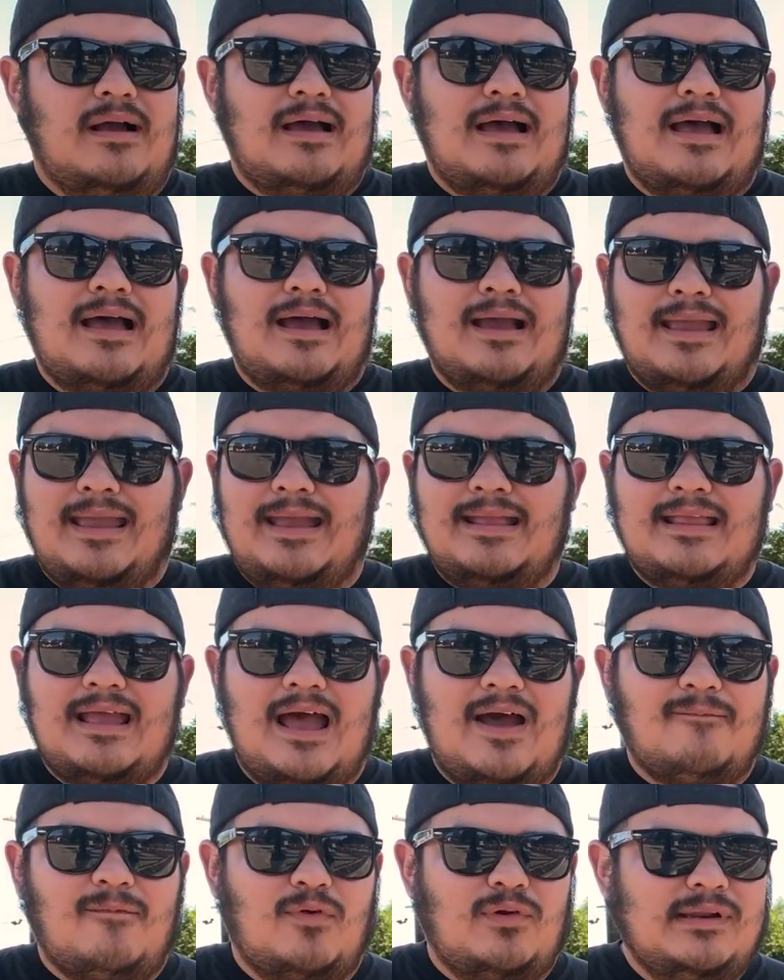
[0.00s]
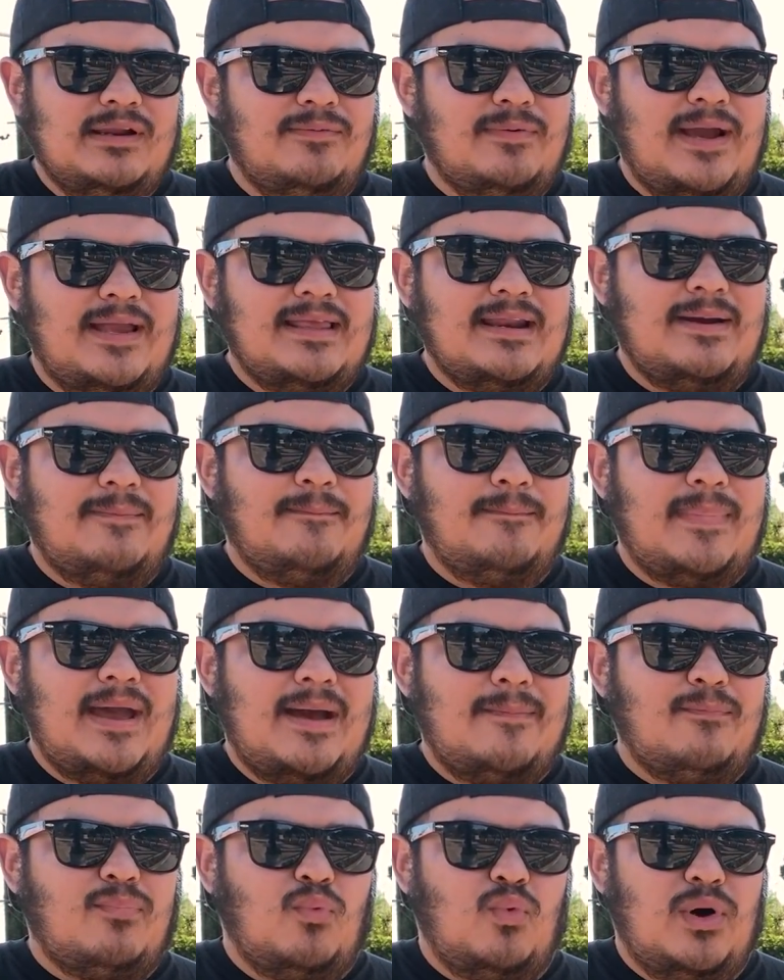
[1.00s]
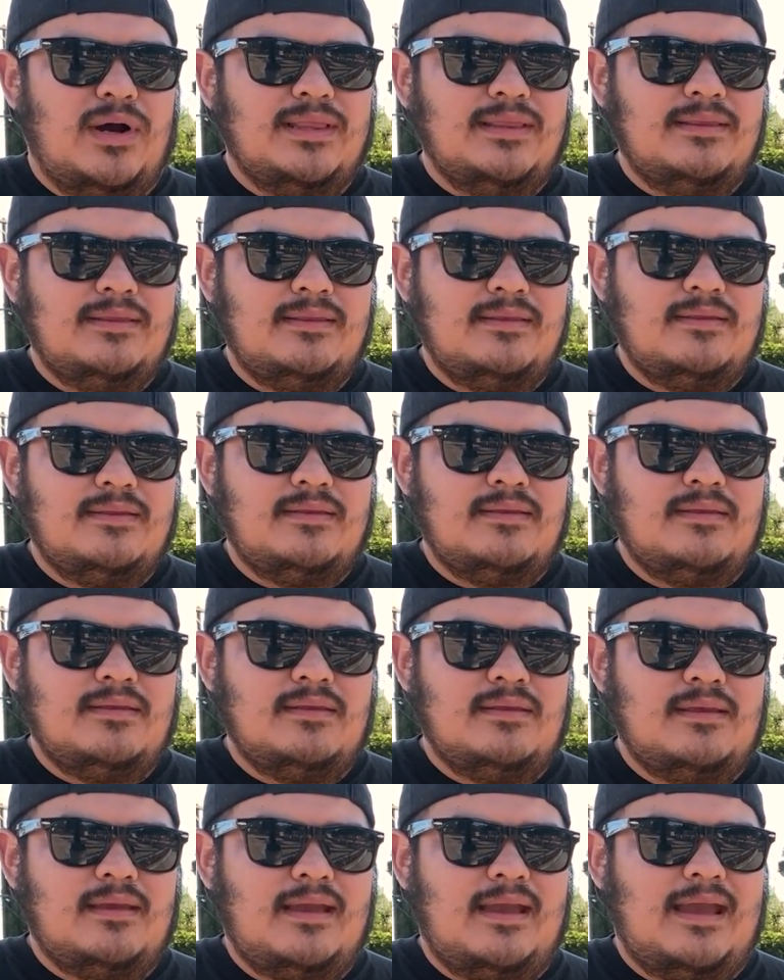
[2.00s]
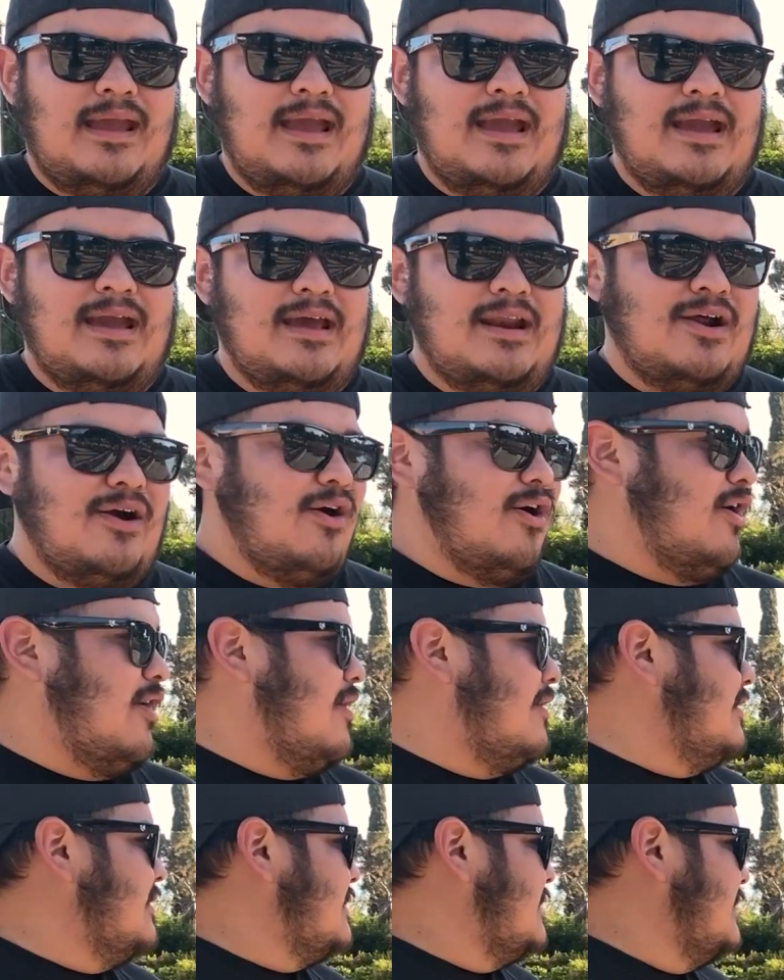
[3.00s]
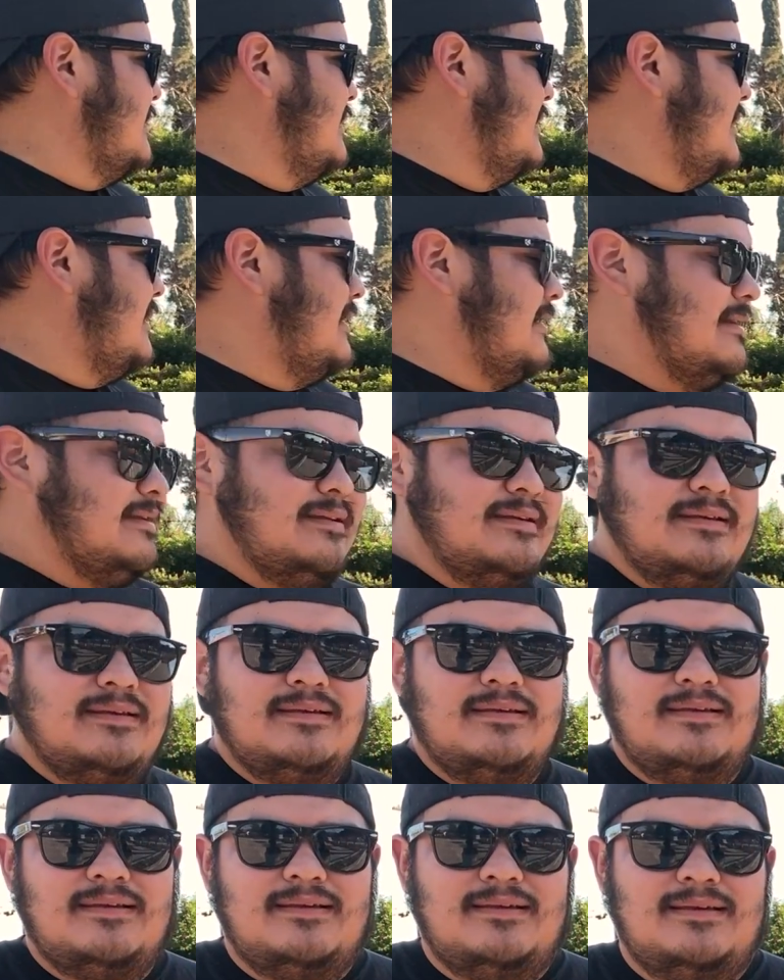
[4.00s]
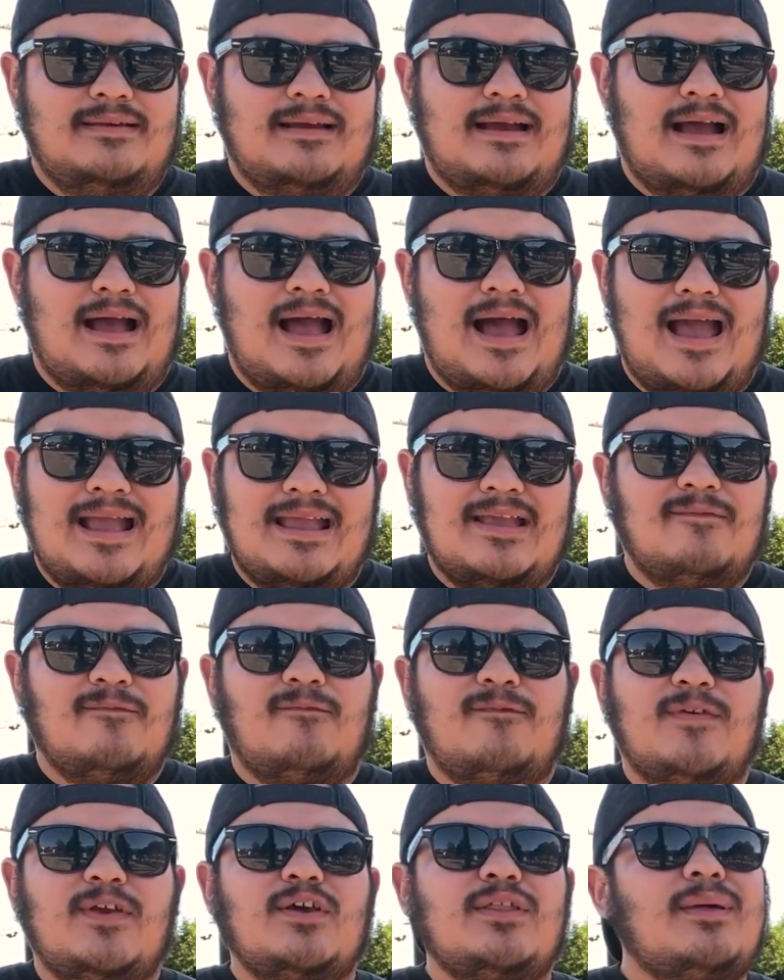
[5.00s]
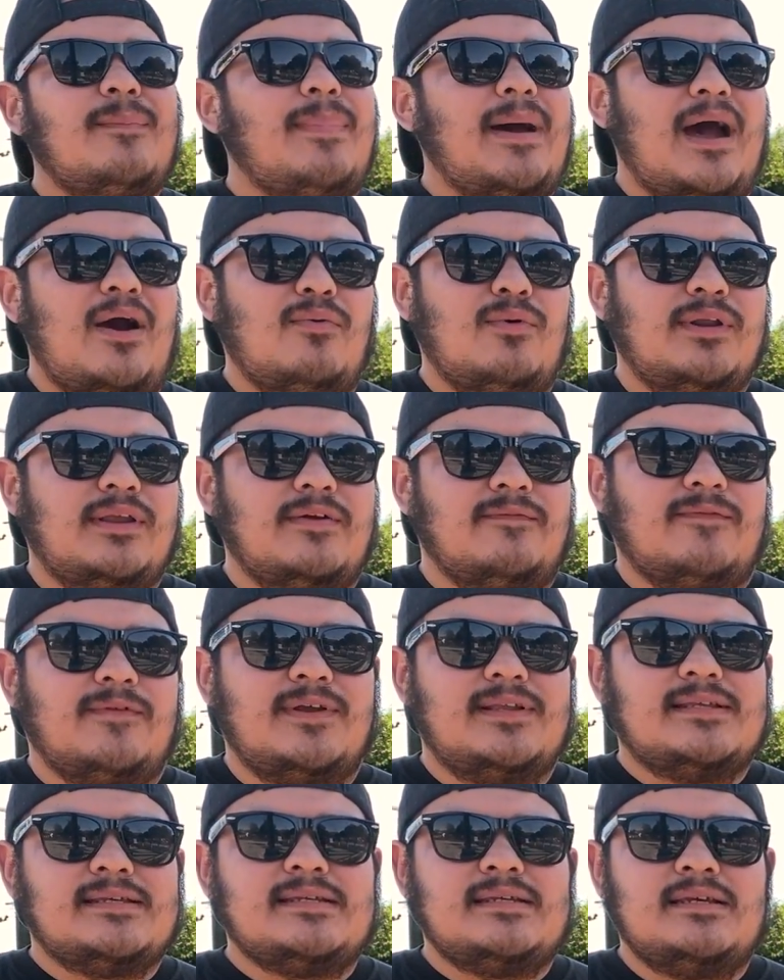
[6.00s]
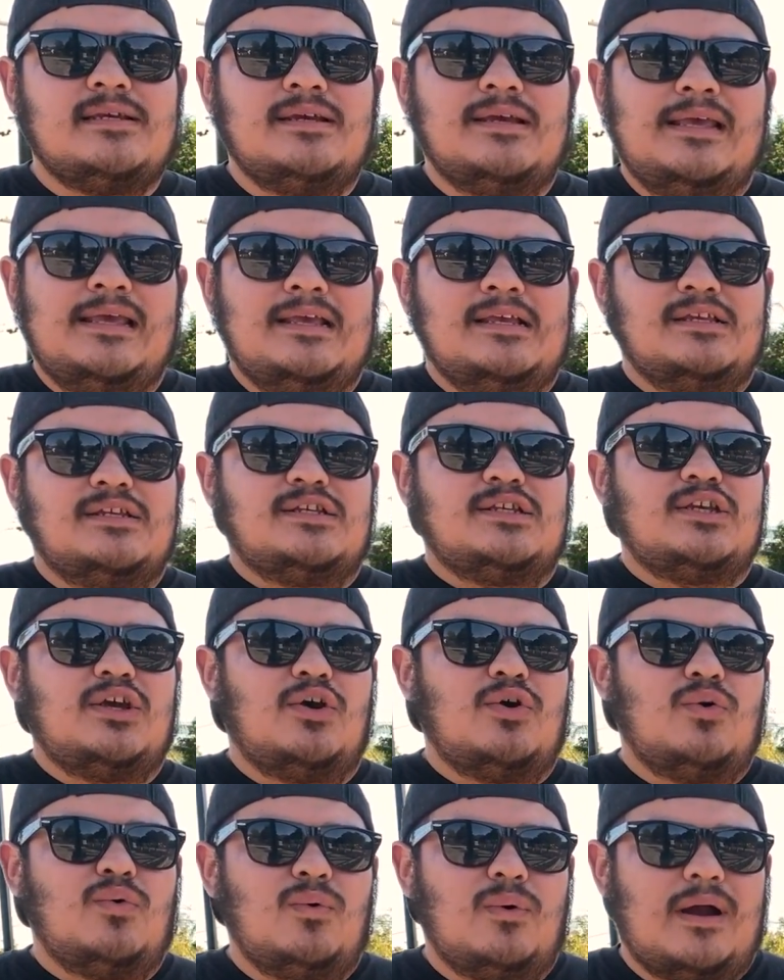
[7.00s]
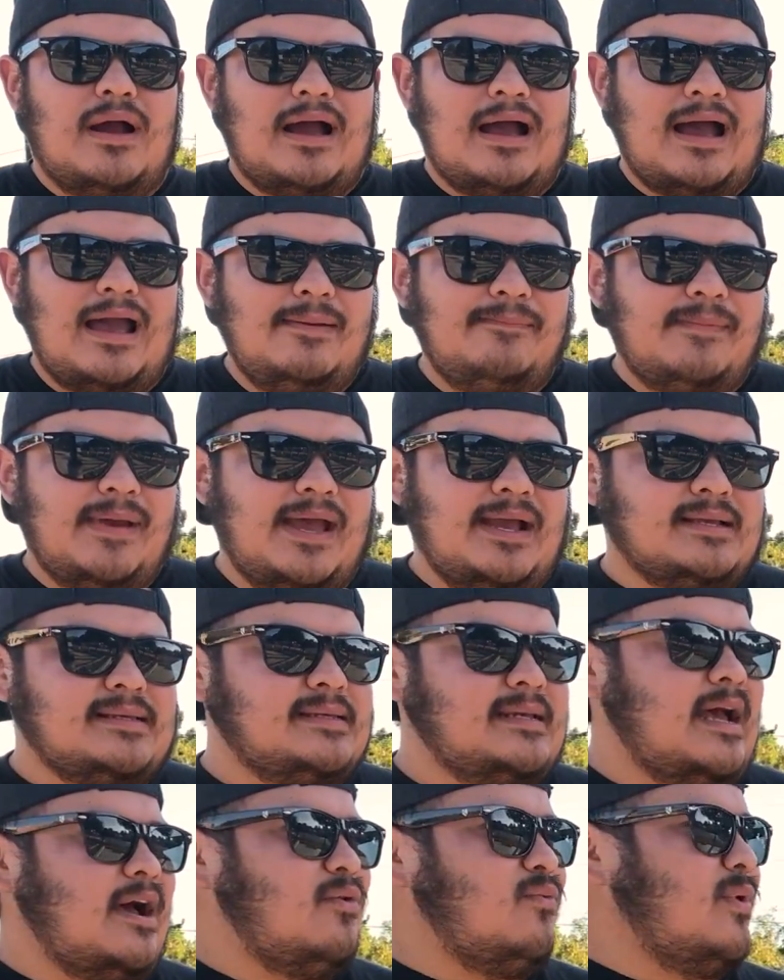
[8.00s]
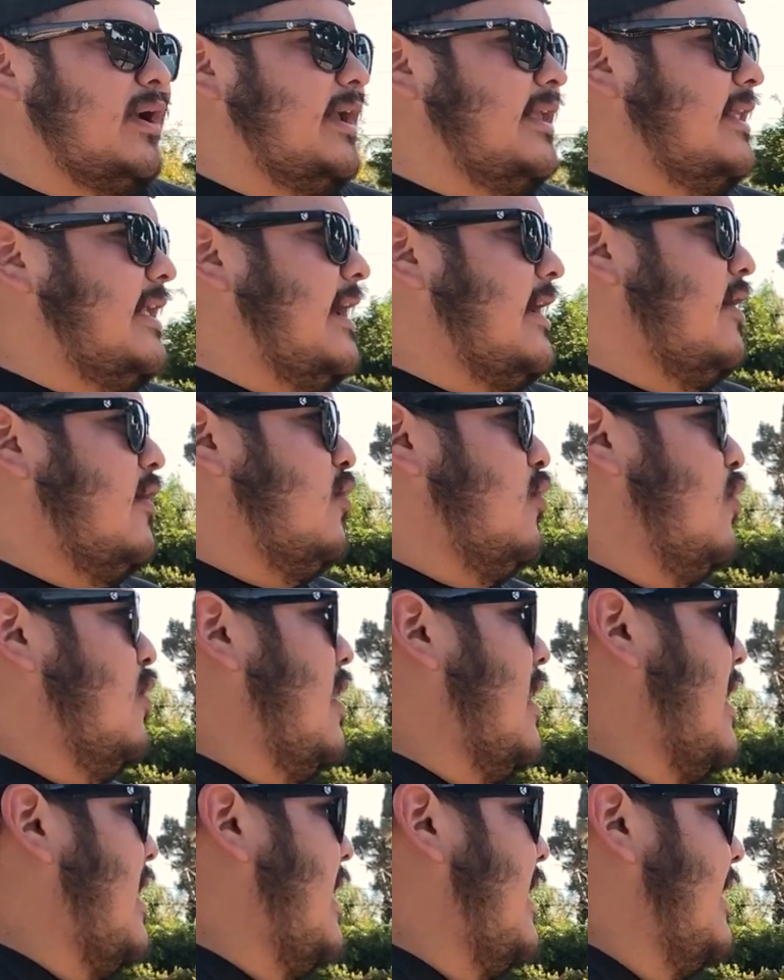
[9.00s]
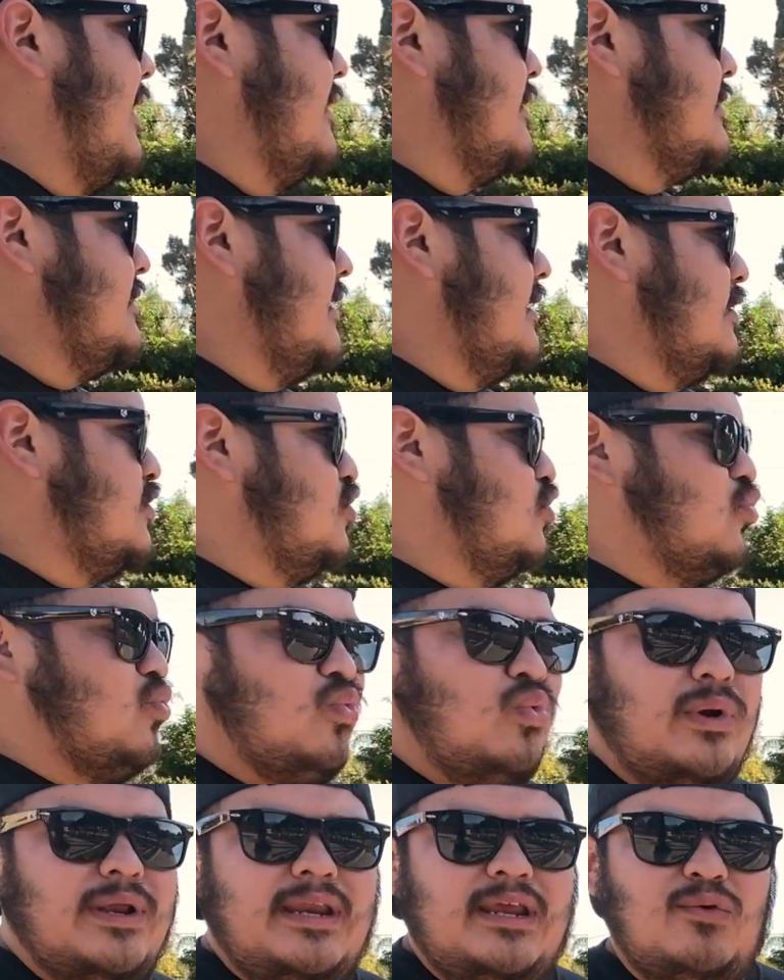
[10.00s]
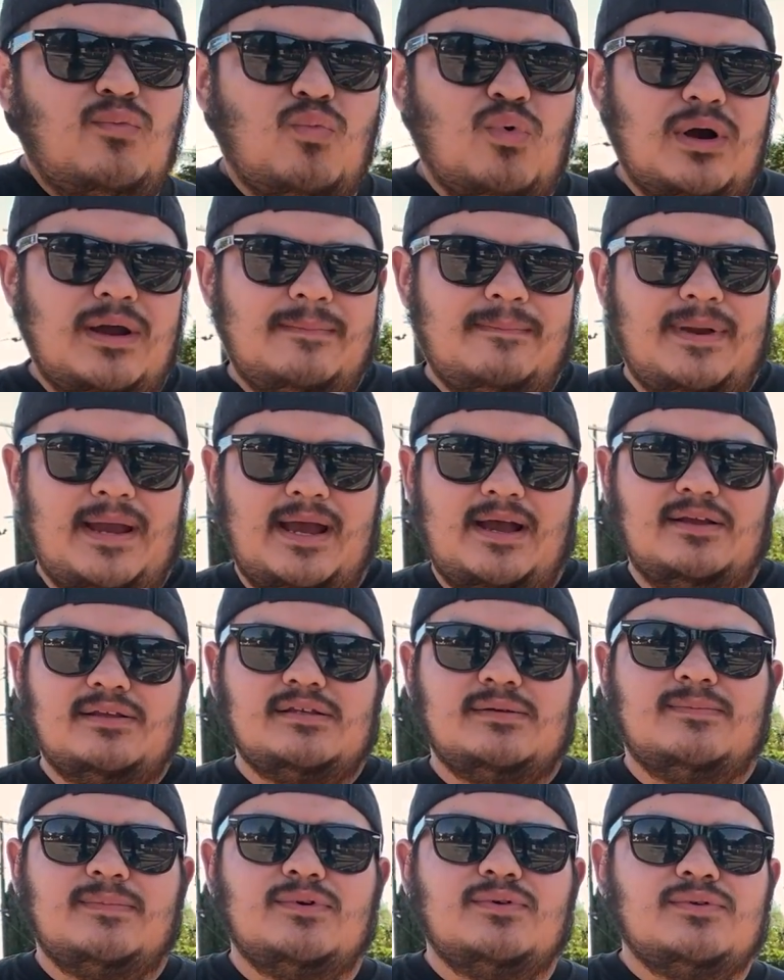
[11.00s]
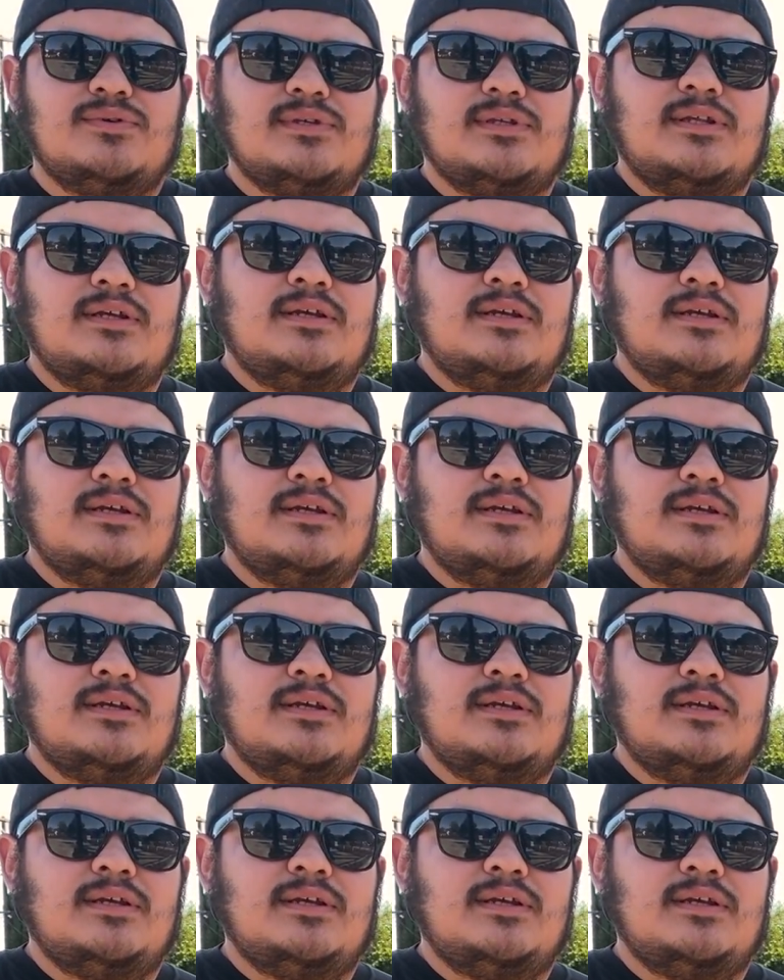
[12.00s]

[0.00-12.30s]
Again, I've only ran it on map 1. And honestly, I can feel the power difference. So I max out right now at 21 pounds of boost.